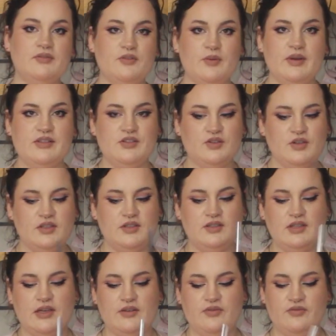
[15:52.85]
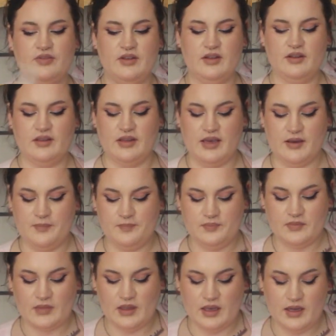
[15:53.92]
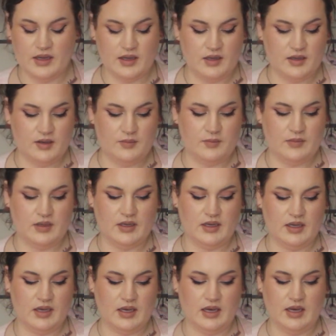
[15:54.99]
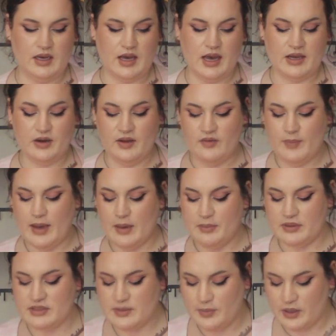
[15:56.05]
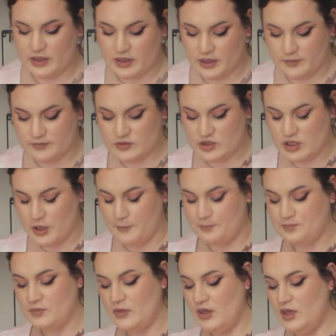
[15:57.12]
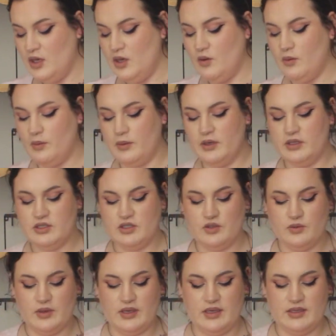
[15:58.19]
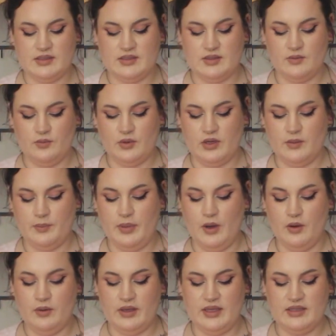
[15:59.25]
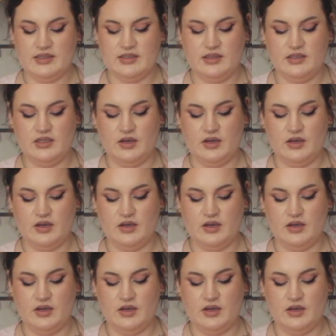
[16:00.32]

different ways you can fill them. I don't have a piping tip on here, so what we're going to do is we're going to poke into the